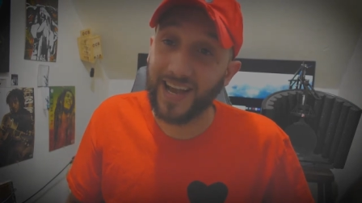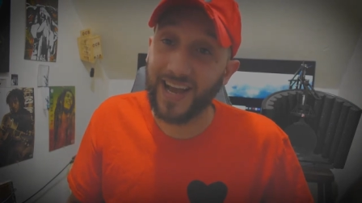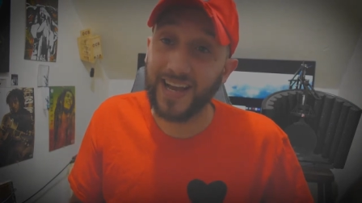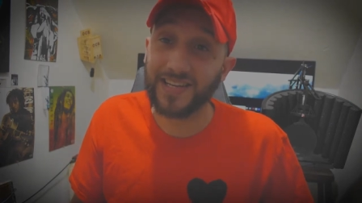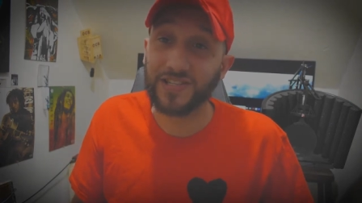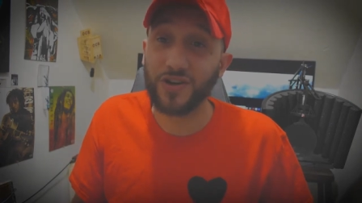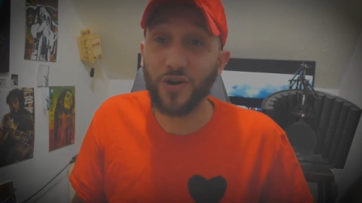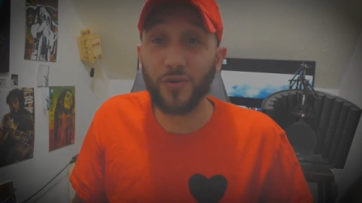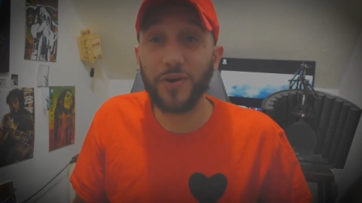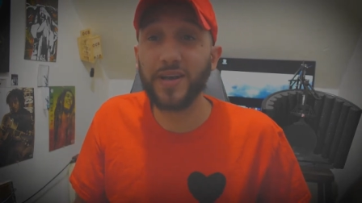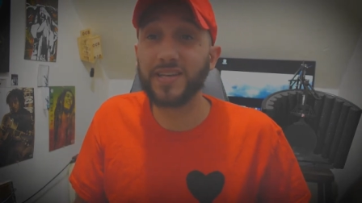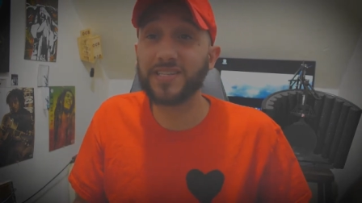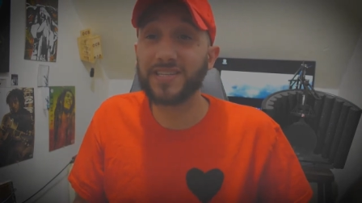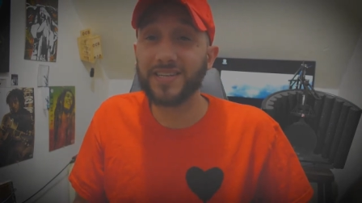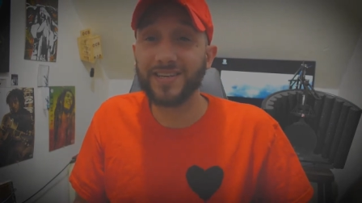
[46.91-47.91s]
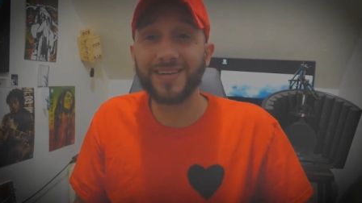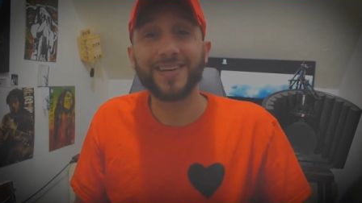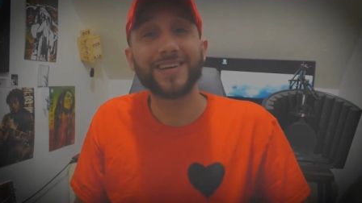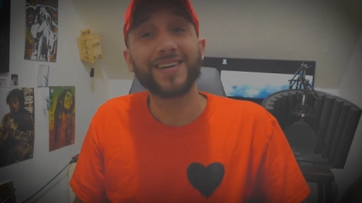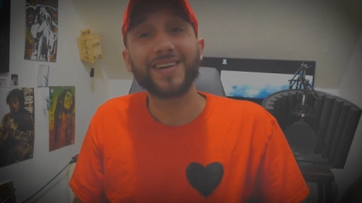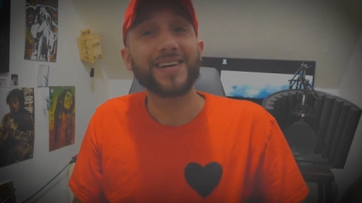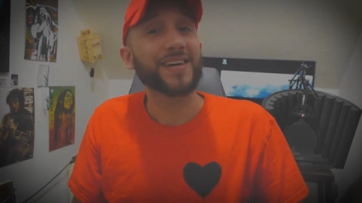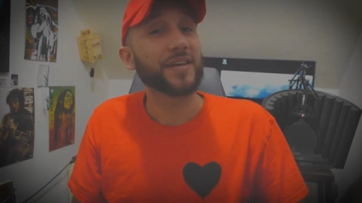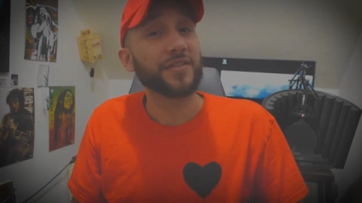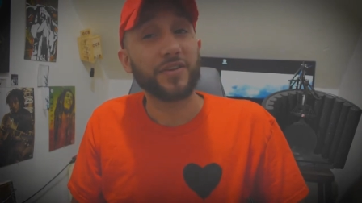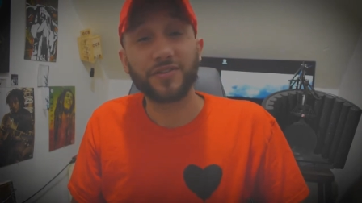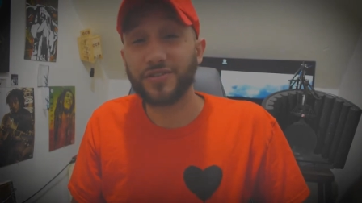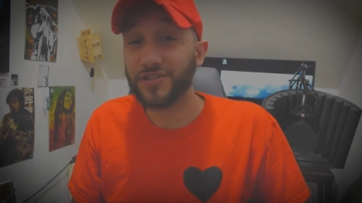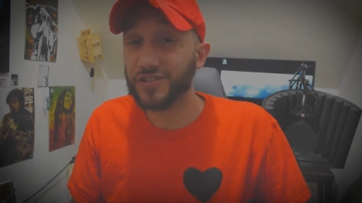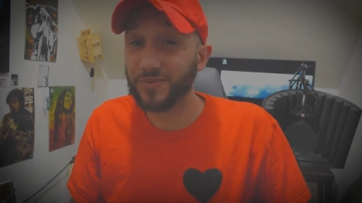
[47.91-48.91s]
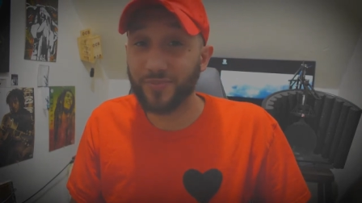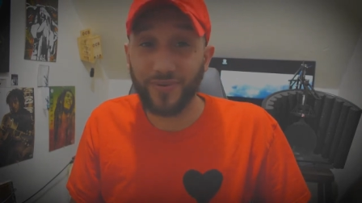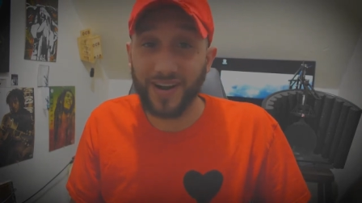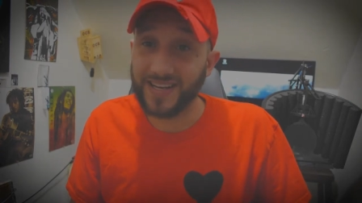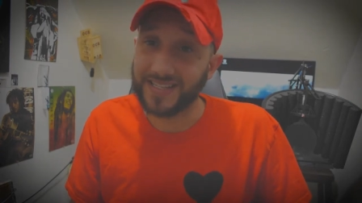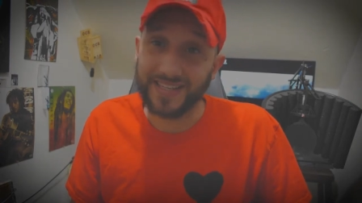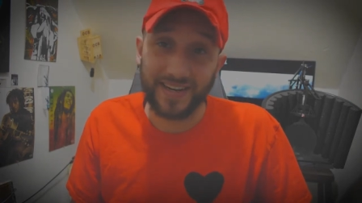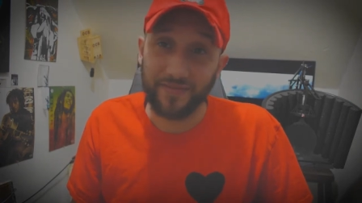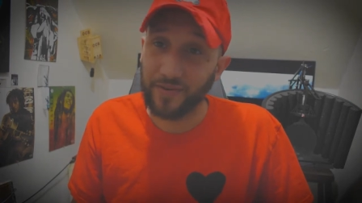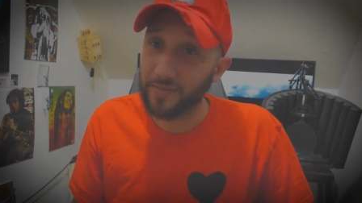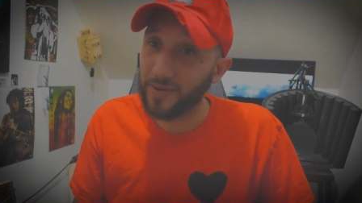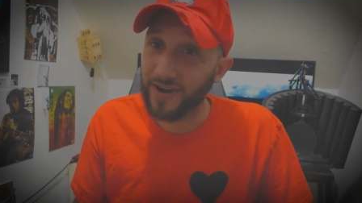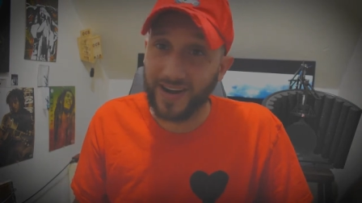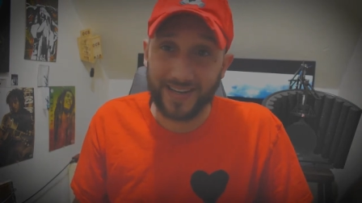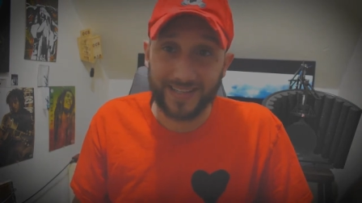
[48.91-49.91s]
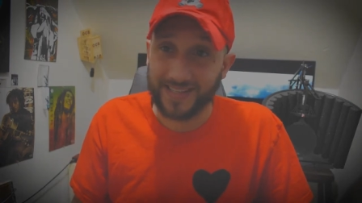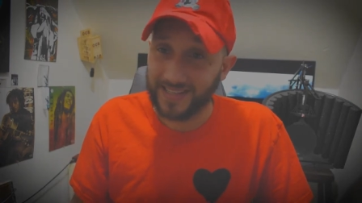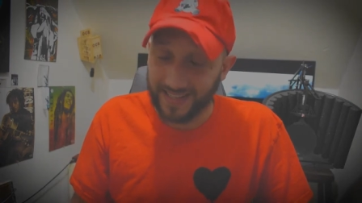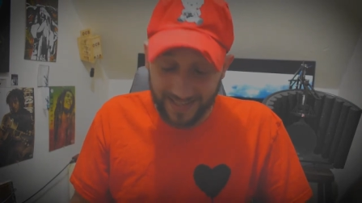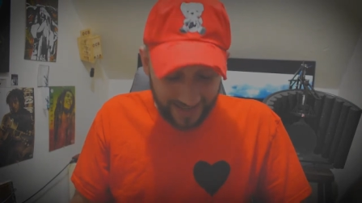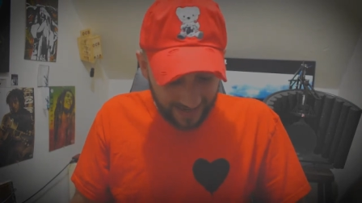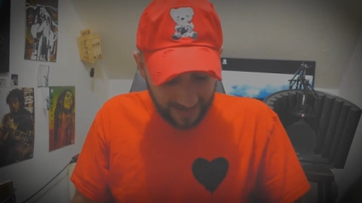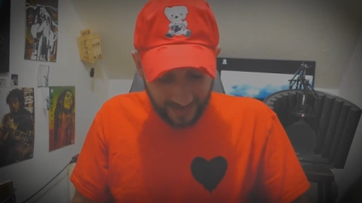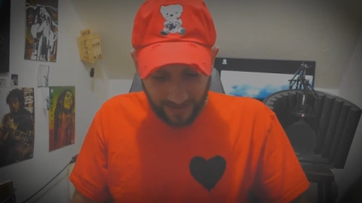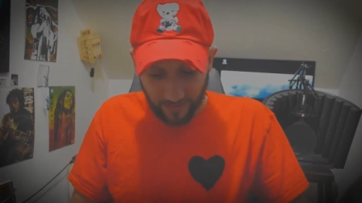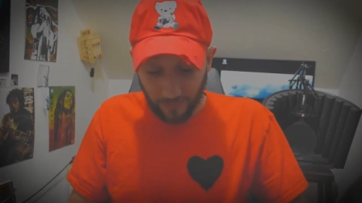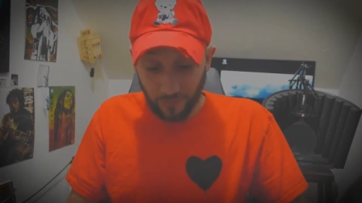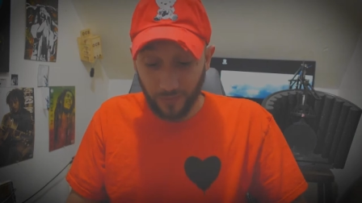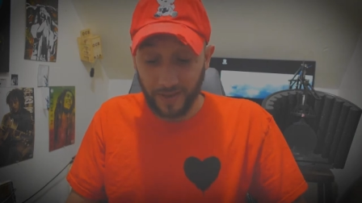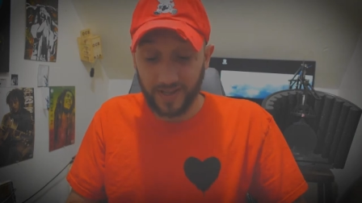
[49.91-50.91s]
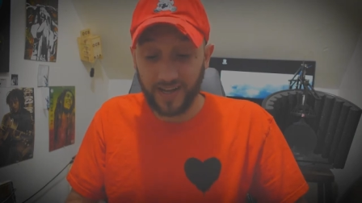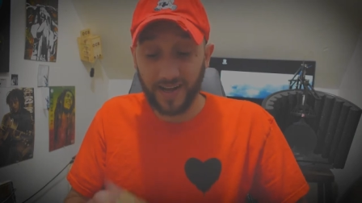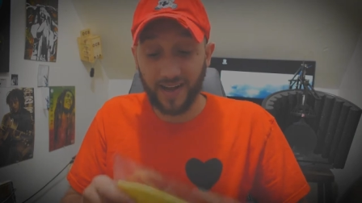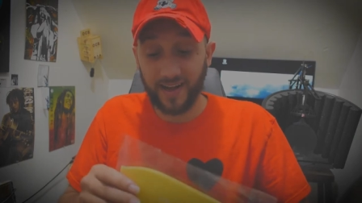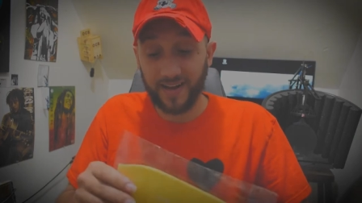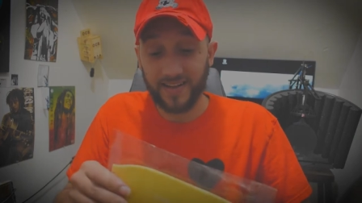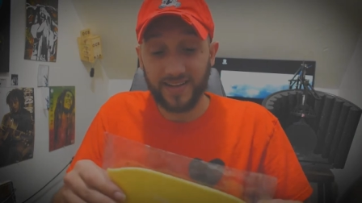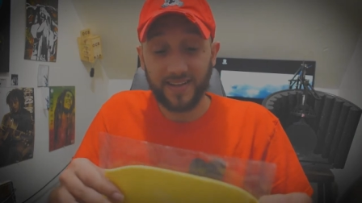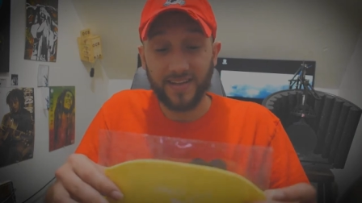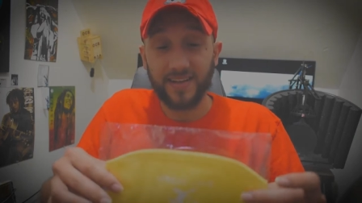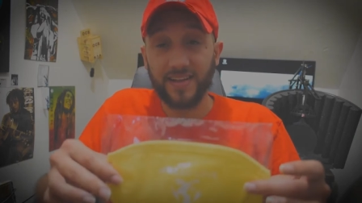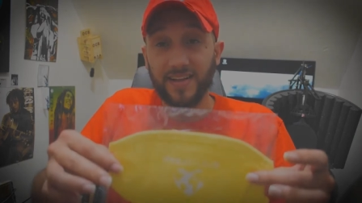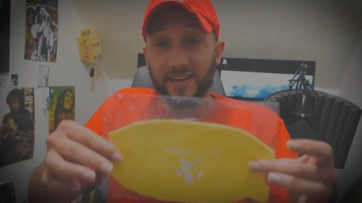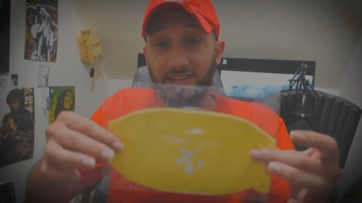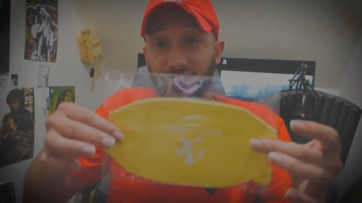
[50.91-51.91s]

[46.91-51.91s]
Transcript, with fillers: as always, there's a surprise in every box. We got a